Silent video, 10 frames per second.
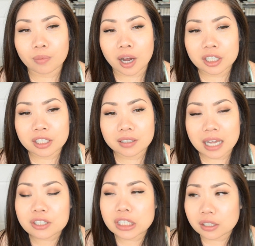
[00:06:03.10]
watch it.
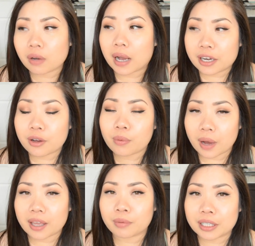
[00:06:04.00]
Actually, no, I know
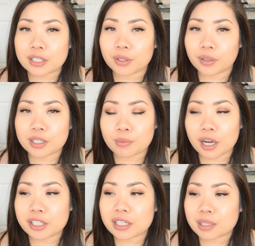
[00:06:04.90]
why I waited so long to
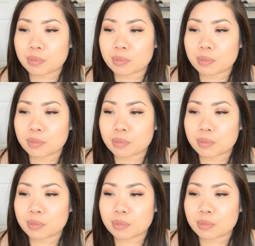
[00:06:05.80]
watch it.